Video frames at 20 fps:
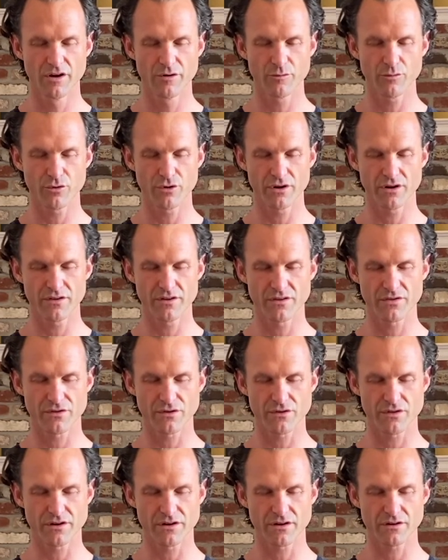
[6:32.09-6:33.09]
Breathe in through the
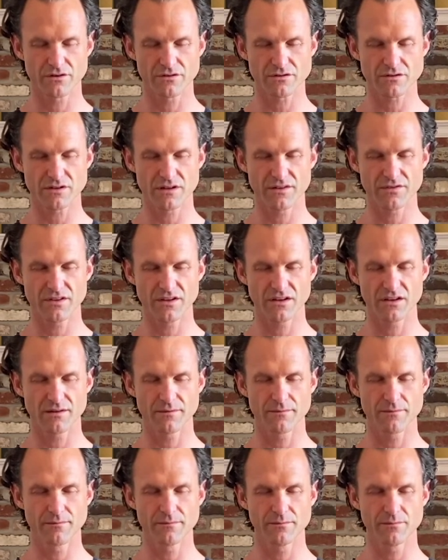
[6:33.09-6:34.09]
nose. Let the
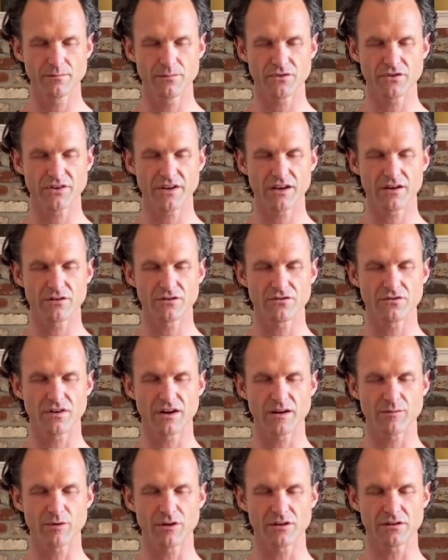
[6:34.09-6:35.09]
sound
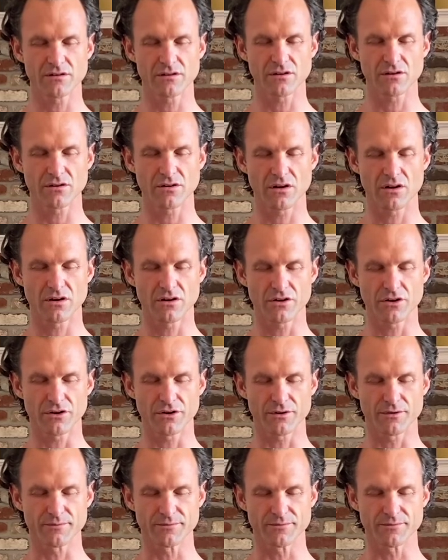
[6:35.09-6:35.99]
vibrate a little longer.